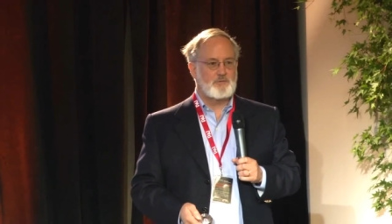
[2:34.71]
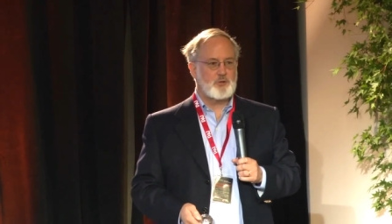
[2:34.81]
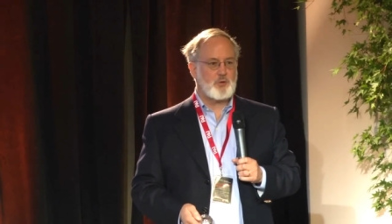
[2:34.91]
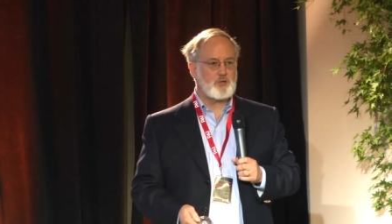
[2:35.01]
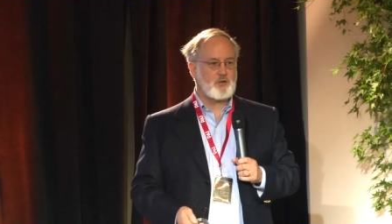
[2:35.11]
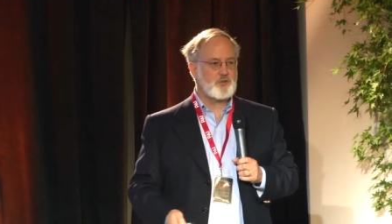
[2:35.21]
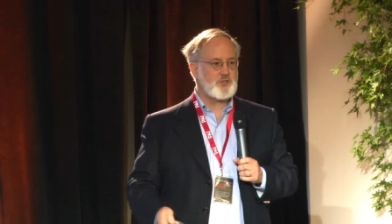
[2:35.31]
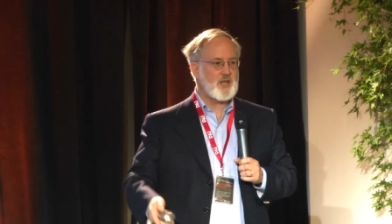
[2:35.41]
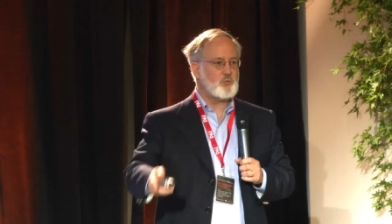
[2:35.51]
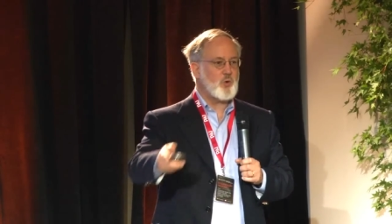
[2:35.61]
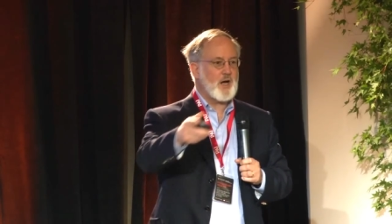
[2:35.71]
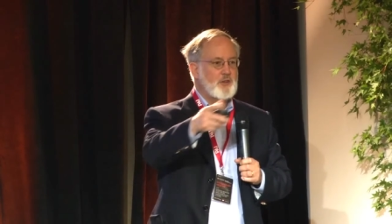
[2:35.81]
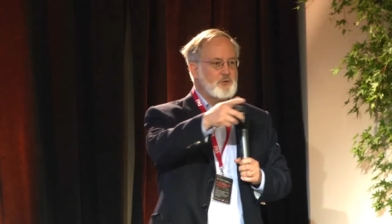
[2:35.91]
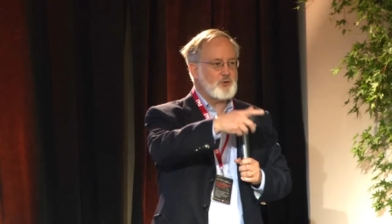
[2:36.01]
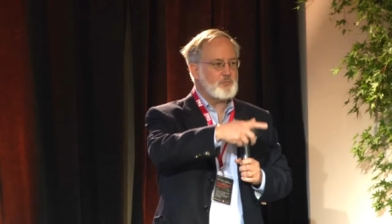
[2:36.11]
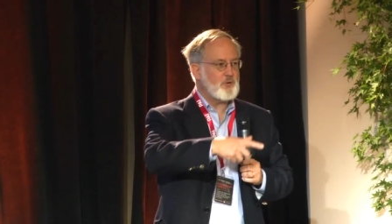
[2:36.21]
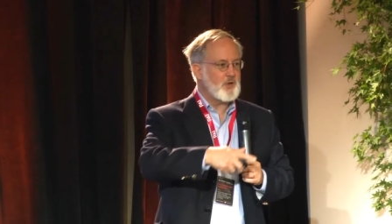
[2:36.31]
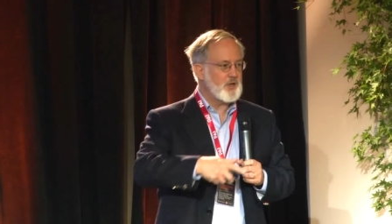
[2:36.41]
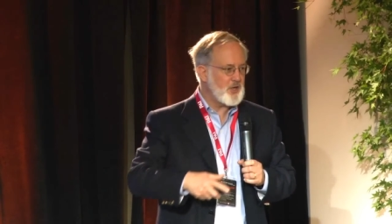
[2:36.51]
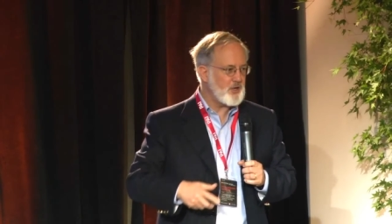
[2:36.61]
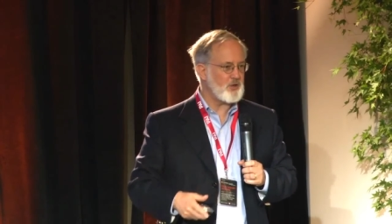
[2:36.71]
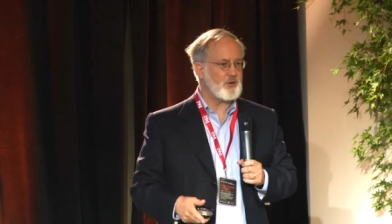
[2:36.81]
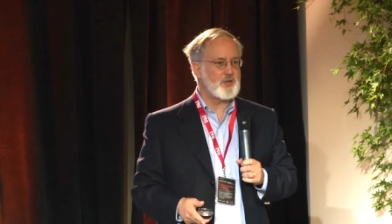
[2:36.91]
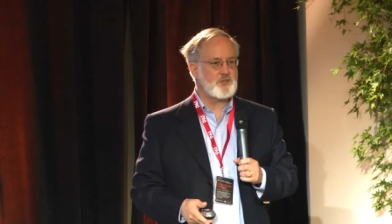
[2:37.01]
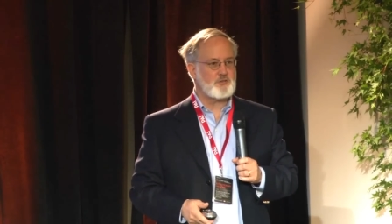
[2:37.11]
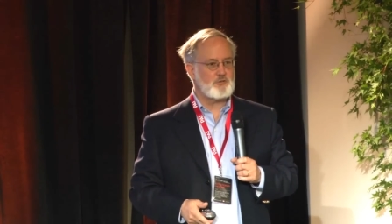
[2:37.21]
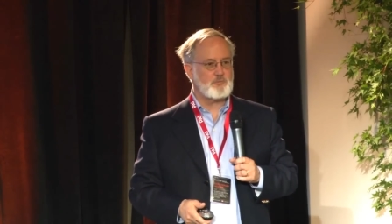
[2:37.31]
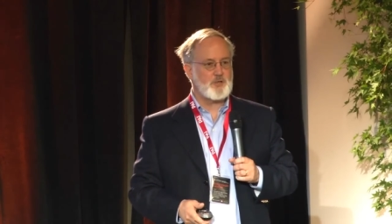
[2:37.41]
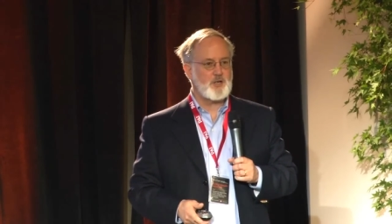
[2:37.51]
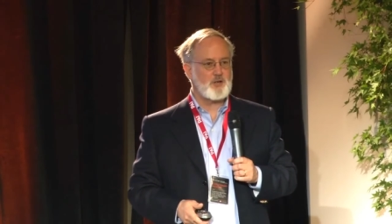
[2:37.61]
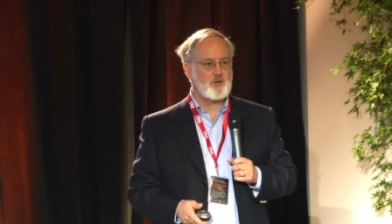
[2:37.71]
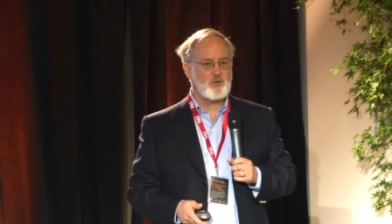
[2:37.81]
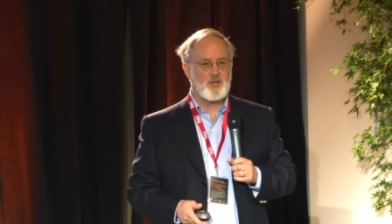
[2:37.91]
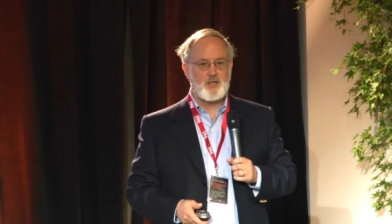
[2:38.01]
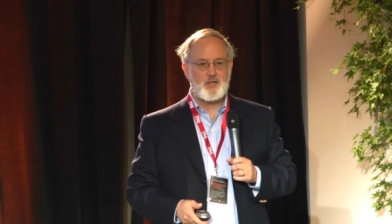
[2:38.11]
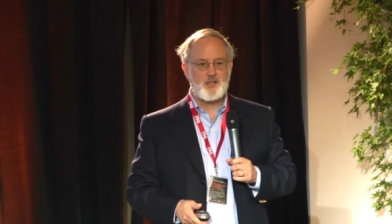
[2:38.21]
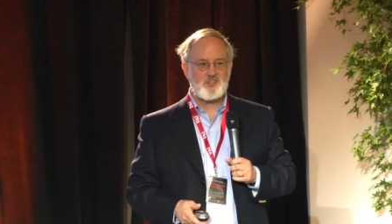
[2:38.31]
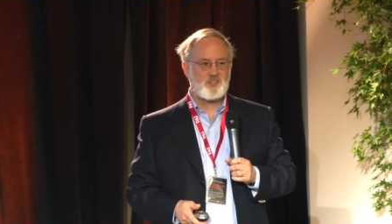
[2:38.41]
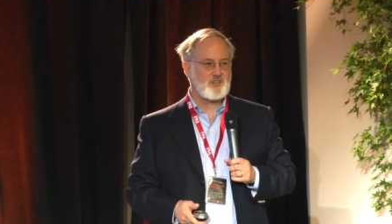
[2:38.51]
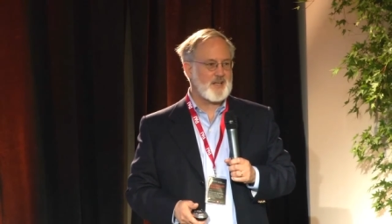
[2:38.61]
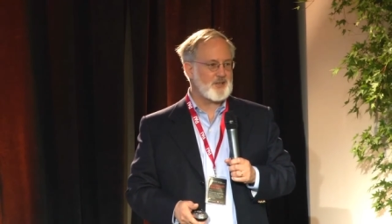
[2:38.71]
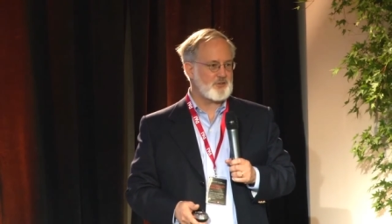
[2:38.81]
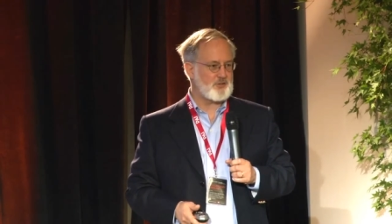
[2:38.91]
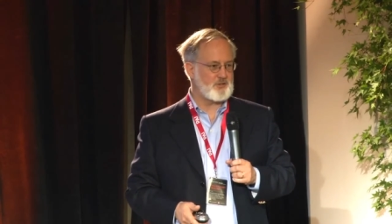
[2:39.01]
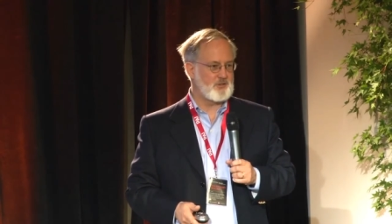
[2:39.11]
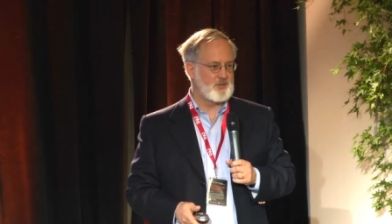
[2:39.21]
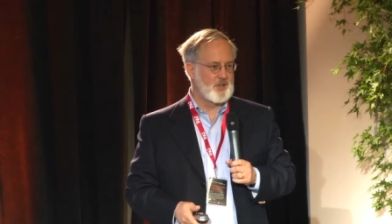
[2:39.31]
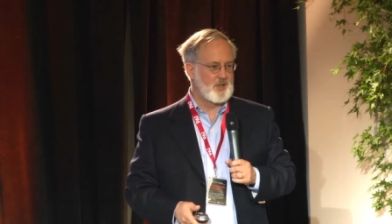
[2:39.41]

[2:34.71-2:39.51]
If you want to understand why the group here is the group here, it's selection.